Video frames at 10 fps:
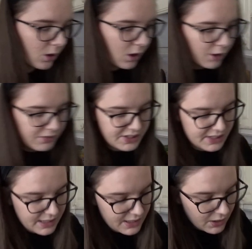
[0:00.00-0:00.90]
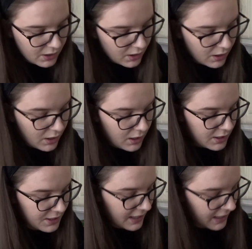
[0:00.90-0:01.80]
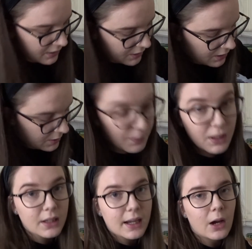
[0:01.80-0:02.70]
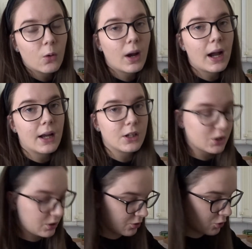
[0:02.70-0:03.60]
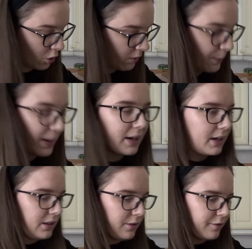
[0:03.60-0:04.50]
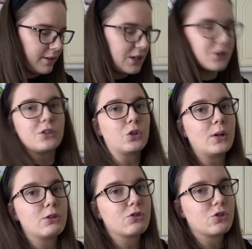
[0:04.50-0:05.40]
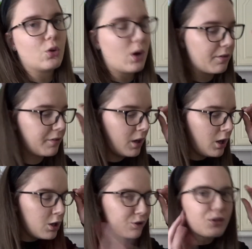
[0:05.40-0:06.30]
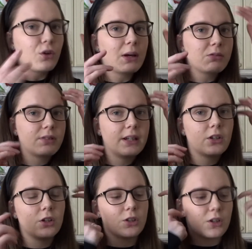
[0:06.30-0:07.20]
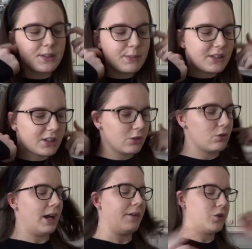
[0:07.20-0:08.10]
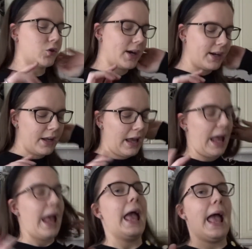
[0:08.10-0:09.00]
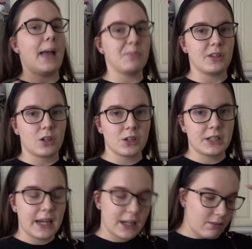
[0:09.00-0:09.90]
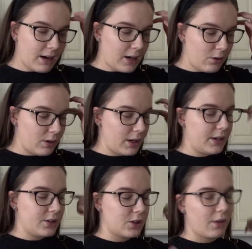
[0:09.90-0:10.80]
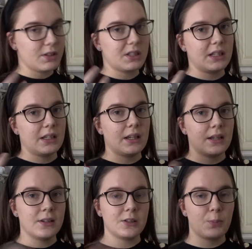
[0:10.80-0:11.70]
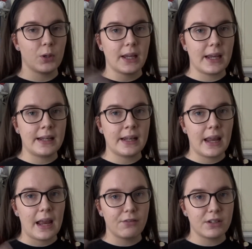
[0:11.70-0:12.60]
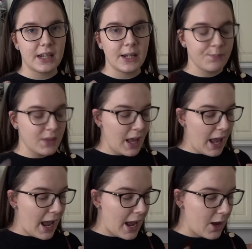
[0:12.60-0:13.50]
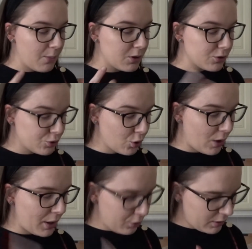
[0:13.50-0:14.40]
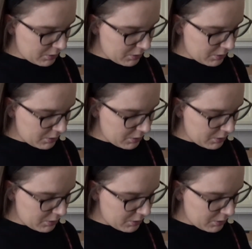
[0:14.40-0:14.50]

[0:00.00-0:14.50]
obviously take the milk out and store it back in the fridge so it doesn't go off. So I thought that was really good because it means that you don't have to try and empty the container out and obviously put it in every day. So I thought that